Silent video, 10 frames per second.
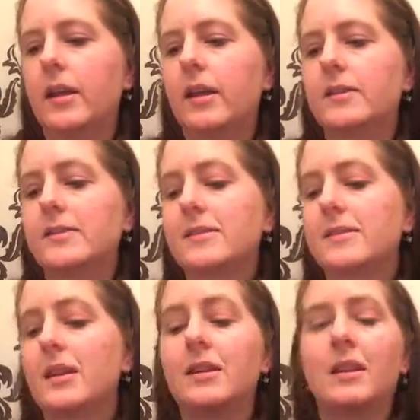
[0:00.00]

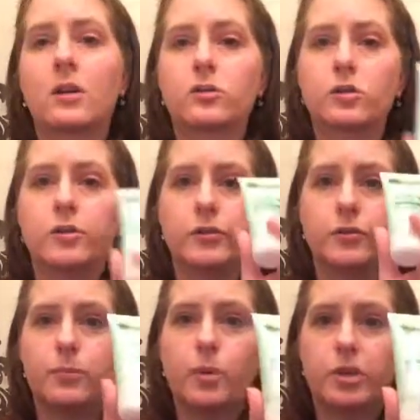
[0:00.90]
Skin Naturals
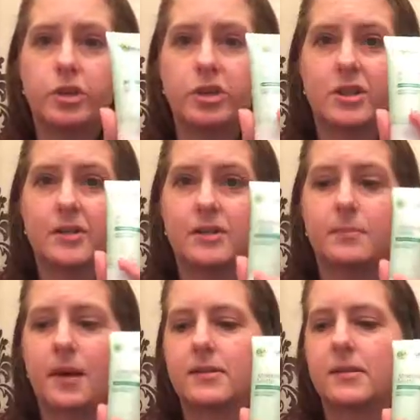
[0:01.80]
Moisture to
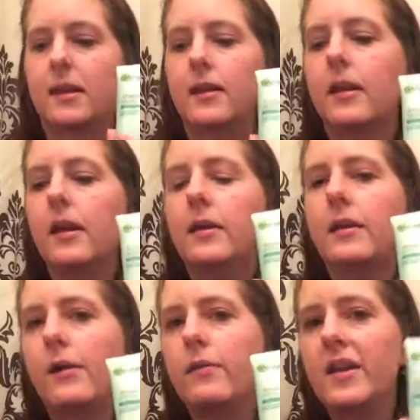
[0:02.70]
Matte.
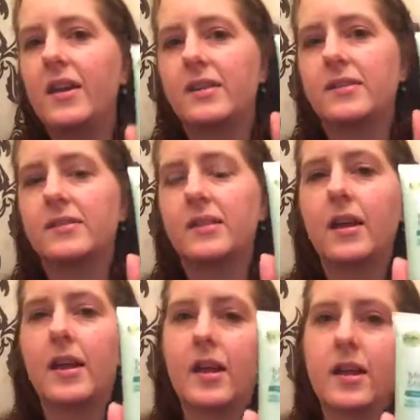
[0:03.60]
Now this
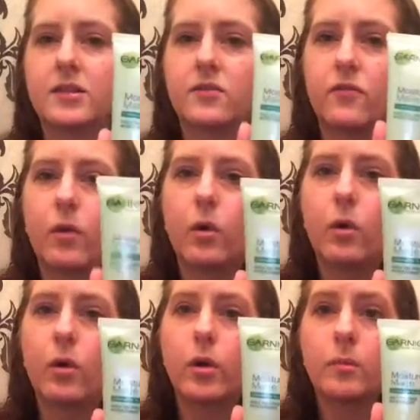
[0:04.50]
is
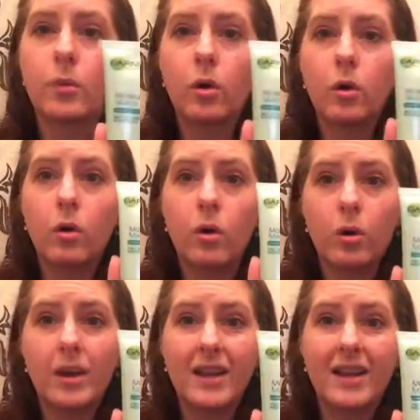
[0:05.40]
for your more
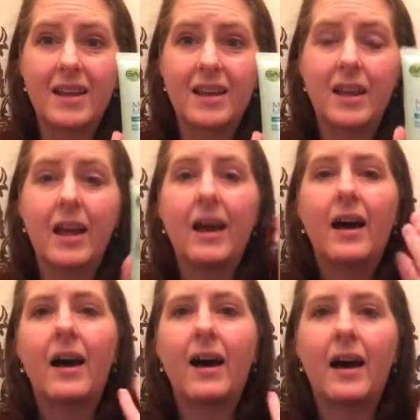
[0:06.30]
oily,
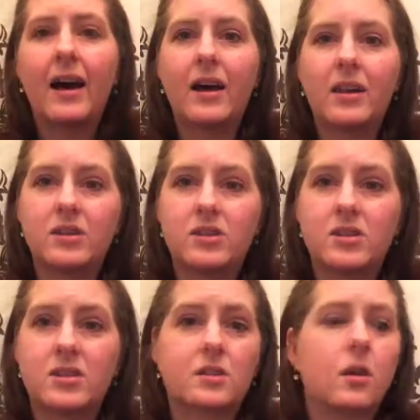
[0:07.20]

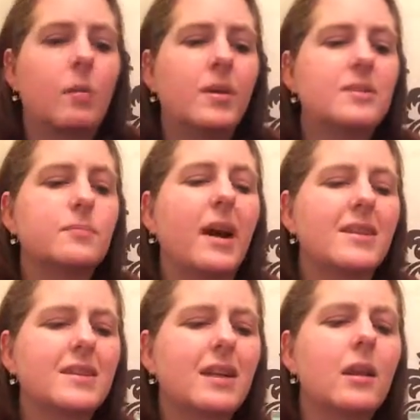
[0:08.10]
and it's
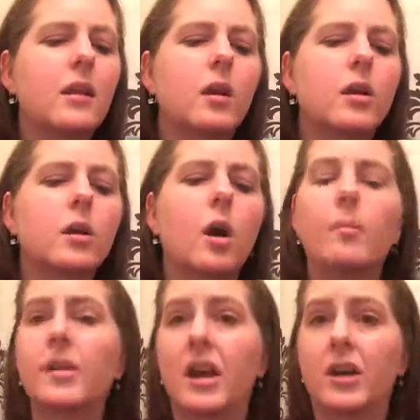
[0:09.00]
basically like a
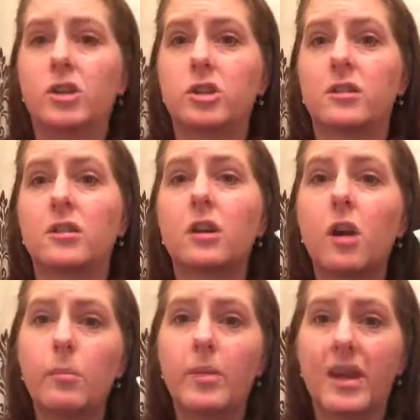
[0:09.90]
combination
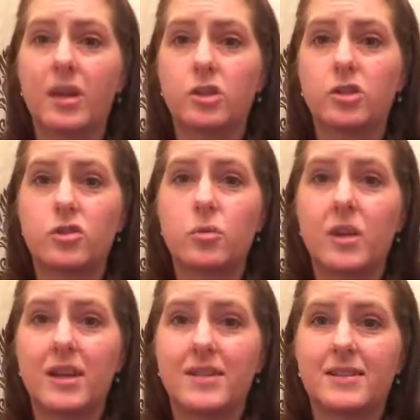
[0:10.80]
to
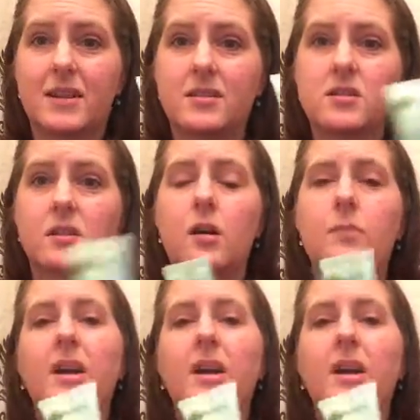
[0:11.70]
oily skin type.